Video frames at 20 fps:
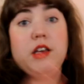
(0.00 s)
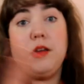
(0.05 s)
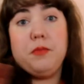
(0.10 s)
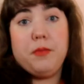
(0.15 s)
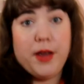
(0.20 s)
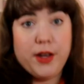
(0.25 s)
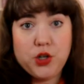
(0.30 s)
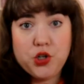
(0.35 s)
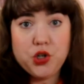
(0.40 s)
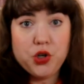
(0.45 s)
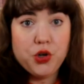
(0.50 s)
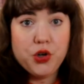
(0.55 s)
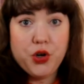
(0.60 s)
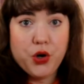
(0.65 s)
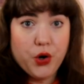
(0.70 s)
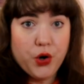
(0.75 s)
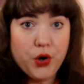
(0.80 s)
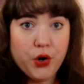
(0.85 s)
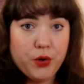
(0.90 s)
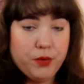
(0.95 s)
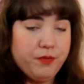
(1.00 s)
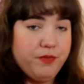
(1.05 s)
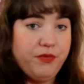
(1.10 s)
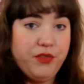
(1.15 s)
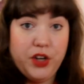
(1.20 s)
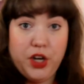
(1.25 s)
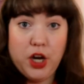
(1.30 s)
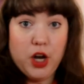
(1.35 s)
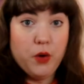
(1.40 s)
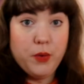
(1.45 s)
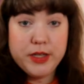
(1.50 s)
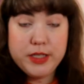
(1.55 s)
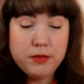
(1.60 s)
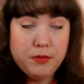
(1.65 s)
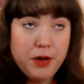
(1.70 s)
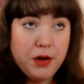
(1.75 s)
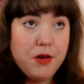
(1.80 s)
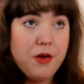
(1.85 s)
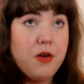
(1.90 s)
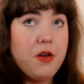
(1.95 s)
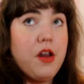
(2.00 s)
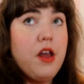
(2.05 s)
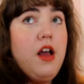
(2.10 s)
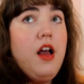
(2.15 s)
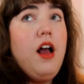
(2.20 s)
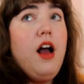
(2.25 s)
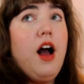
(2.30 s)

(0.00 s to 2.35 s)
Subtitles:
and make sure your video isn't mirrored.